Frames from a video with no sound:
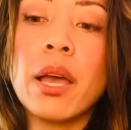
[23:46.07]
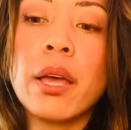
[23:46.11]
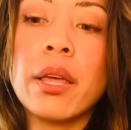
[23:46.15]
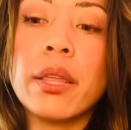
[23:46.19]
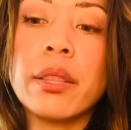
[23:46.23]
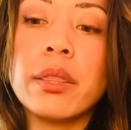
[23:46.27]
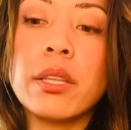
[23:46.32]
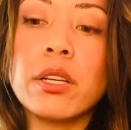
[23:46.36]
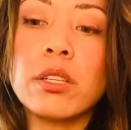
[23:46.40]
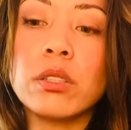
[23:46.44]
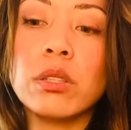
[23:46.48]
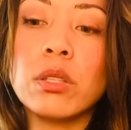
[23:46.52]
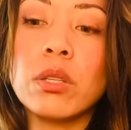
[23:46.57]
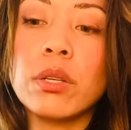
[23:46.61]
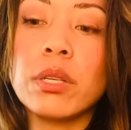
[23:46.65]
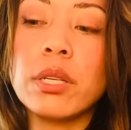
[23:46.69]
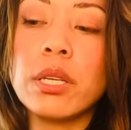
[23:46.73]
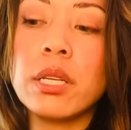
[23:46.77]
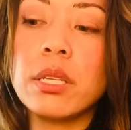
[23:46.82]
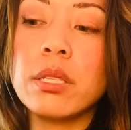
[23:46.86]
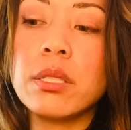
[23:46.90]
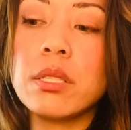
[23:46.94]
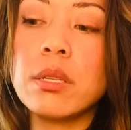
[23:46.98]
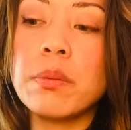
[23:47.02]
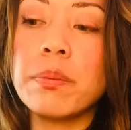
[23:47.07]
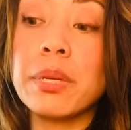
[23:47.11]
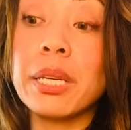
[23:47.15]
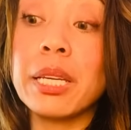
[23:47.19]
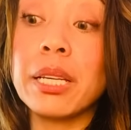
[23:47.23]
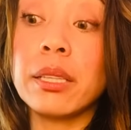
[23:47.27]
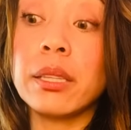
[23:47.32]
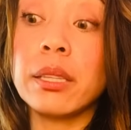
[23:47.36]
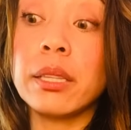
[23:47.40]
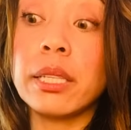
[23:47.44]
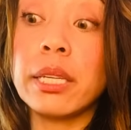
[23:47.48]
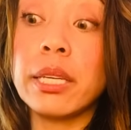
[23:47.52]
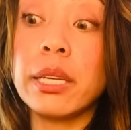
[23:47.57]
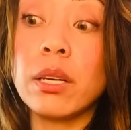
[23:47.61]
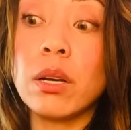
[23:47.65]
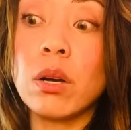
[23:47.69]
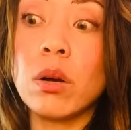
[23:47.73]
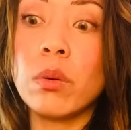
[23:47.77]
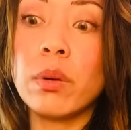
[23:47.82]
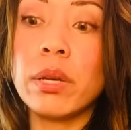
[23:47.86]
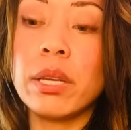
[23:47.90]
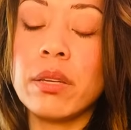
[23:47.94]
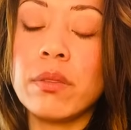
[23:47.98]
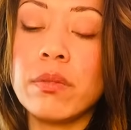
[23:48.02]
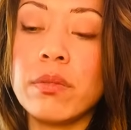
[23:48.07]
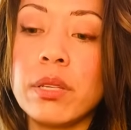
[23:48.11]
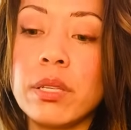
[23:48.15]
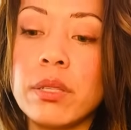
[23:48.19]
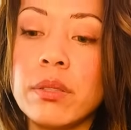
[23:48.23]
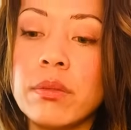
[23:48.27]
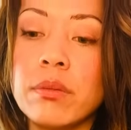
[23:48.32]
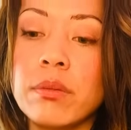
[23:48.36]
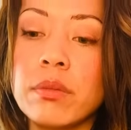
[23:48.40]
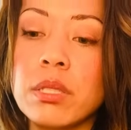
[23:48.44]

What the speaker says: They're looking to be a Leo even,